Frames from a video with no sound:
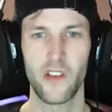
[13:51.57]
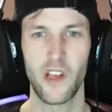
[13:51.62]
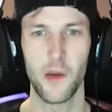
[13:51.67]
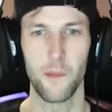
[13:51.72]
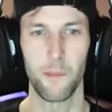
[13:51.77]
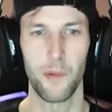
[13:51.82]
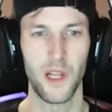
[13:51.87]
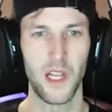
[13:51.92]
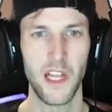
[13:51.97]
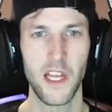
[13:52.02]

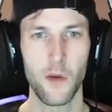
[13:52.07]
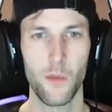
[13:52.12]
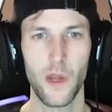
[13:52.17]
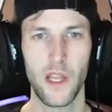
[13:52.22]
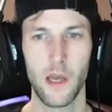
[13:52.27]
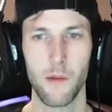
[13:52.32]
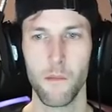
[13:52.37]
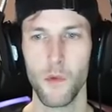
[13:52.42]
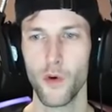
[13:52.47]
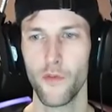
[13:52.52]
complete. We
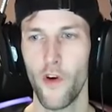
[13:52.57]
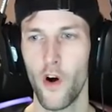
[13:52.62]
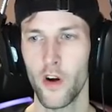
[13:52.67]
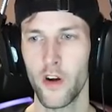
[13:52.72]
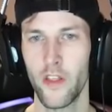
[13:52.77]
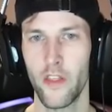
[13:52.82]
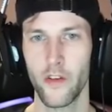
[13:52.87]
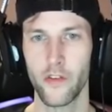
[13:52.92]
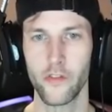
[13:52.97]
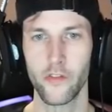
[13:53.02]
can move on
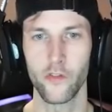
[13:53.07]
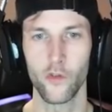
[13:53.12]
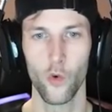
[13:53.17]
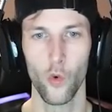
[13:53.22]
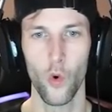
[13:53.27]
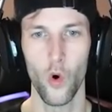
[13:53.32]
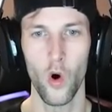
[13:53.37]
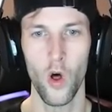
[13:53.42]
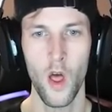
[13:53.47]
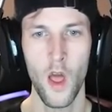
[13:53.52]
to this
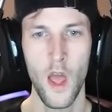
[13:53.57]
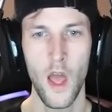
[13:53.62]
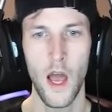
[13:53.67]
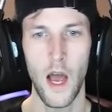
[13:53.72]
school.